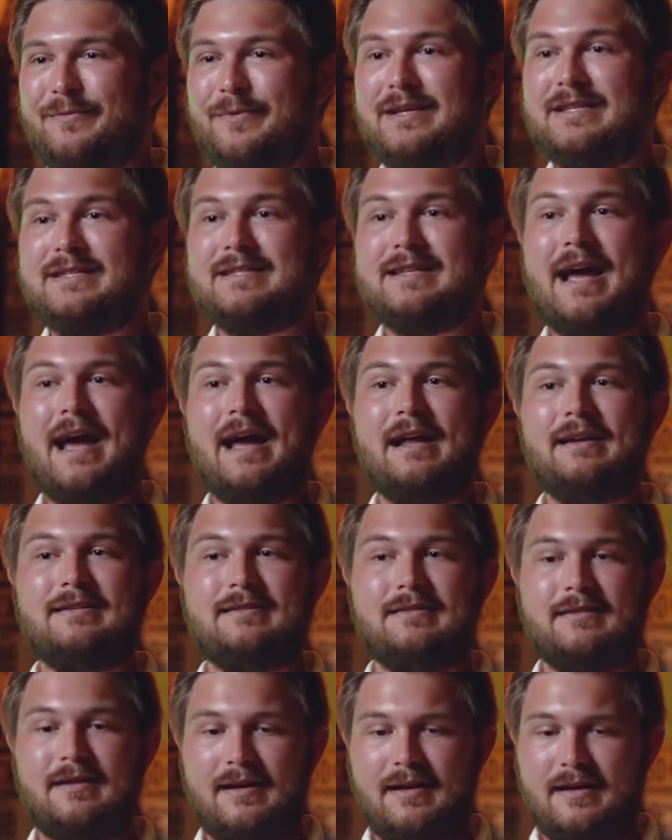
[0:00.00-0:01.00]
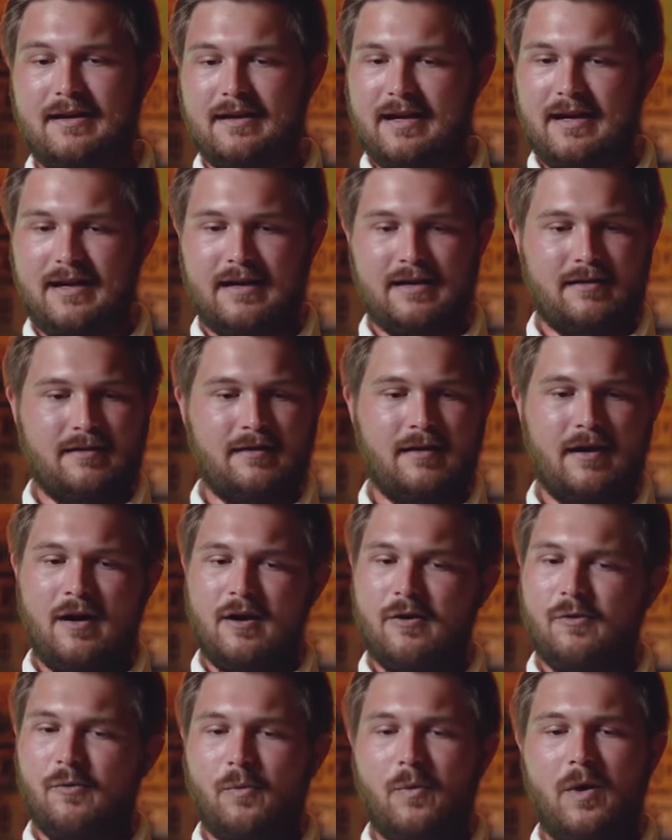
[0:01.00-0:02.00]
We sat uh, in
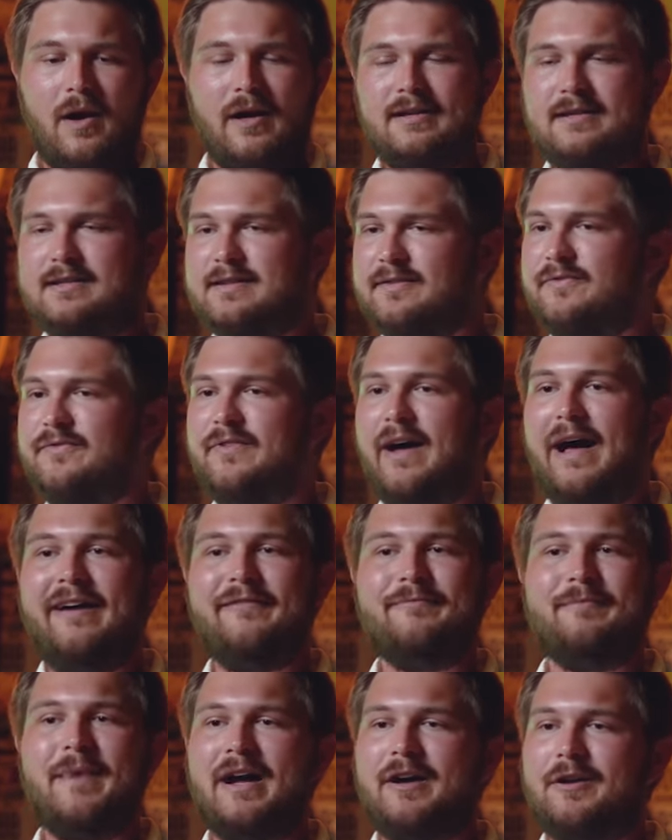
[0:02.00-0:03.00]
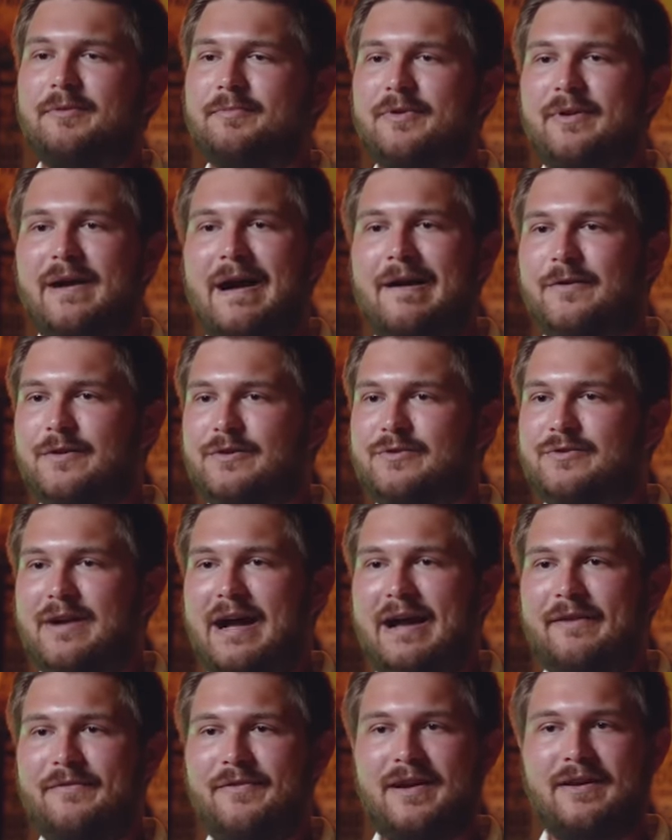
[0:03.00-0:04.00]
one to five mile per hour
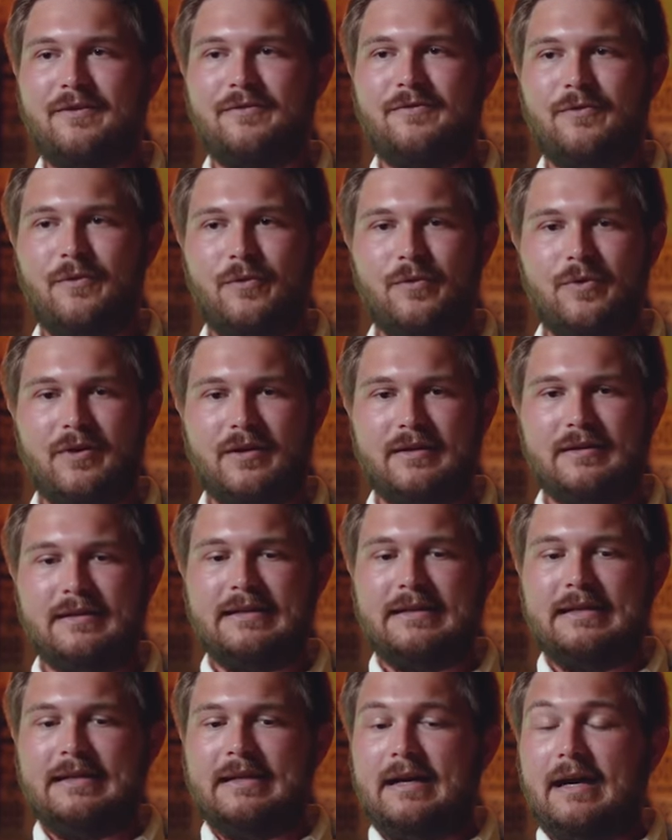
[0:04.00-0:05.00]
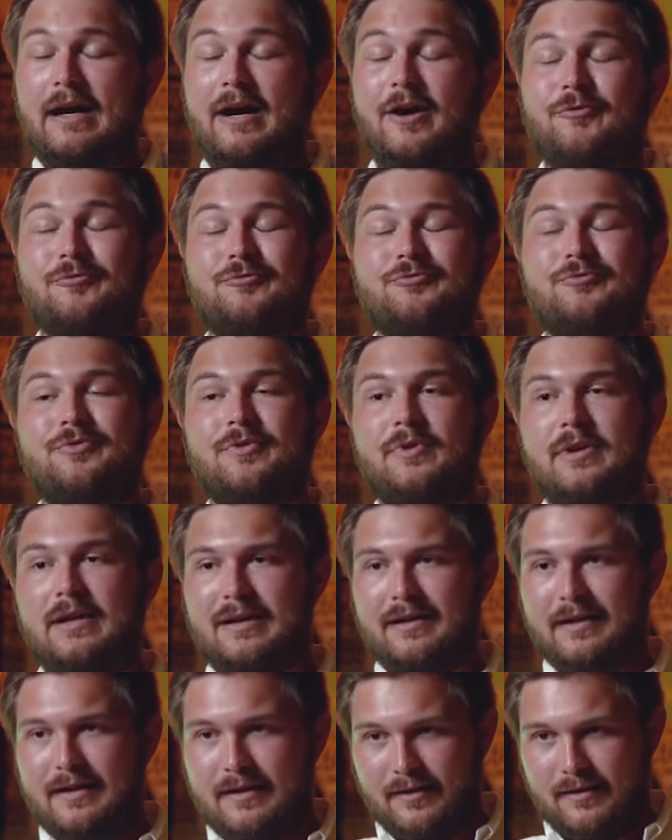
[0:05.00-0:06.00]
traffic for a
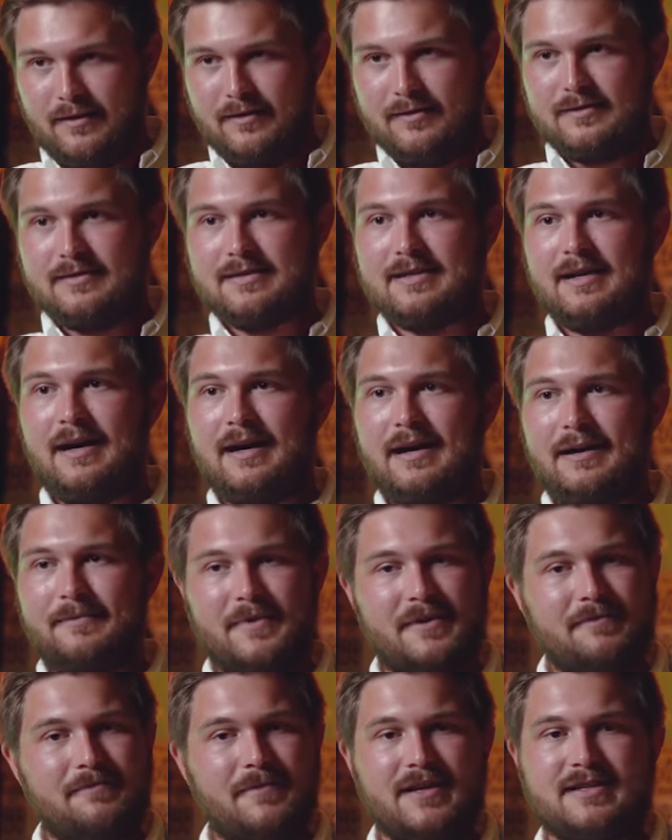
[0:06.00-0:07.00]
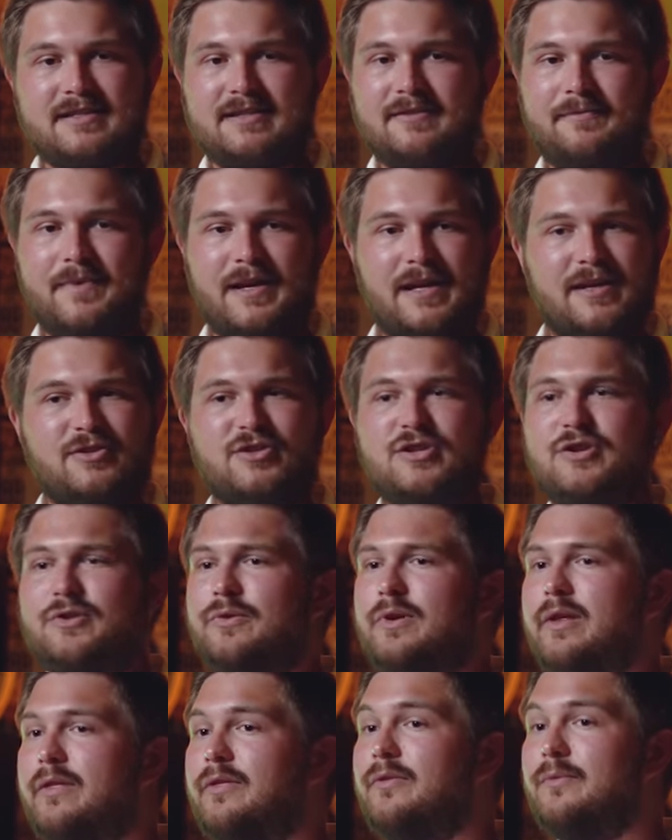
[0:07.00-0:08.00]
really long time. It must have been
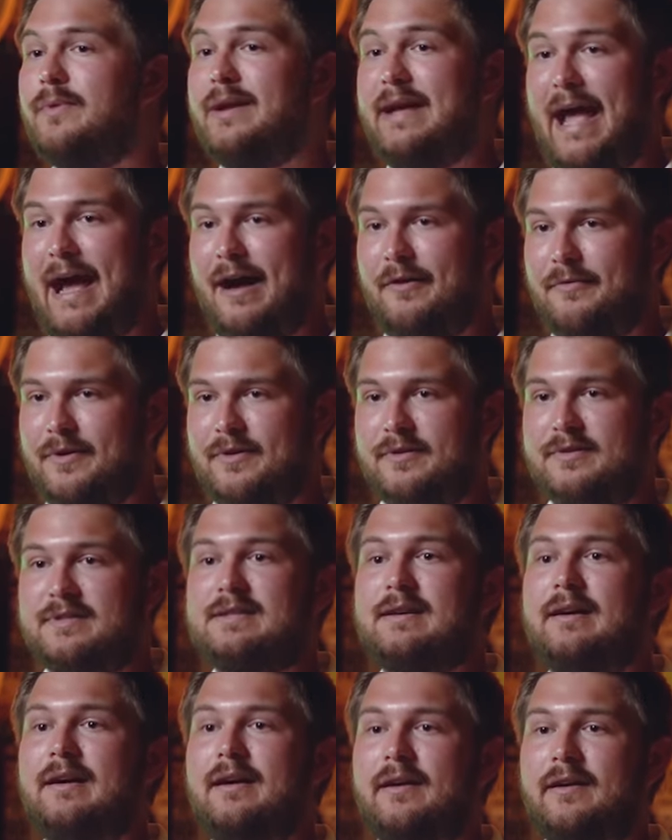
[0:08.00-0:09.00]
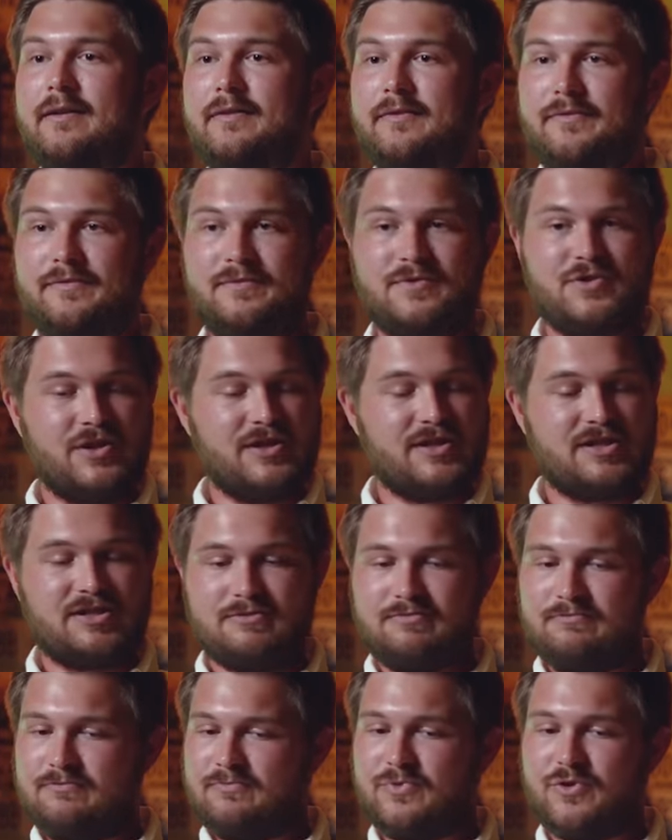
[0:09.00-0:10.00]
two to three hours of
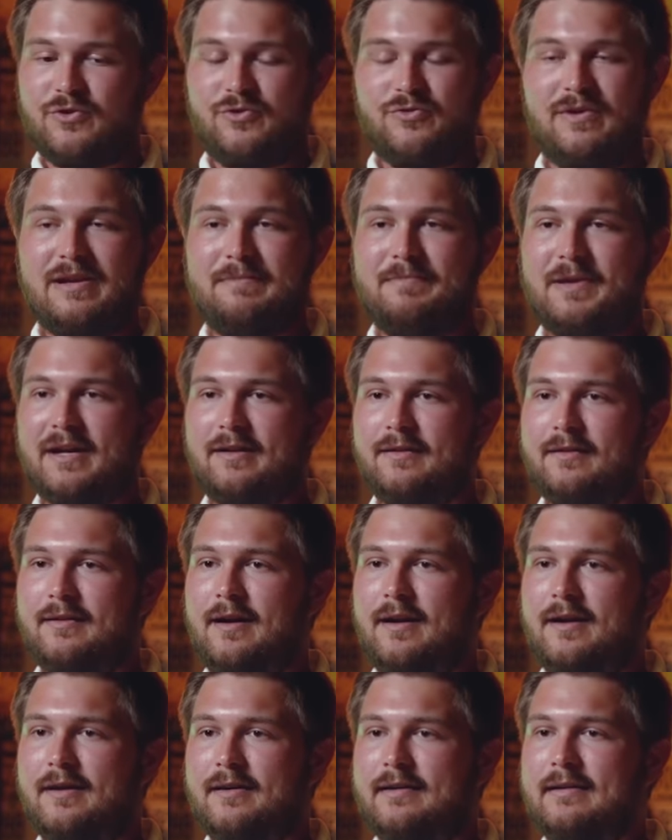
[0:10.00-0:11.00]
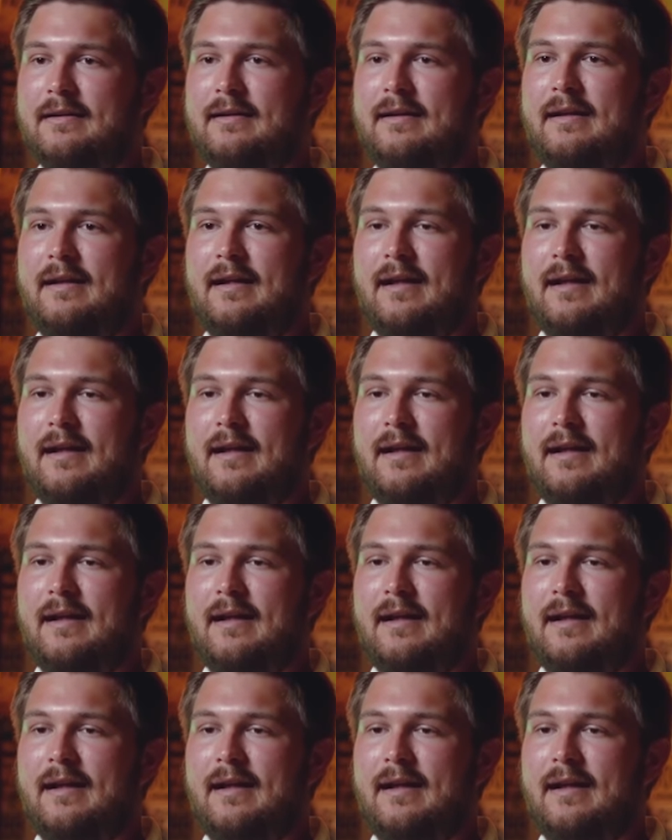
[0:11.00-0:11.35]
just creeping along.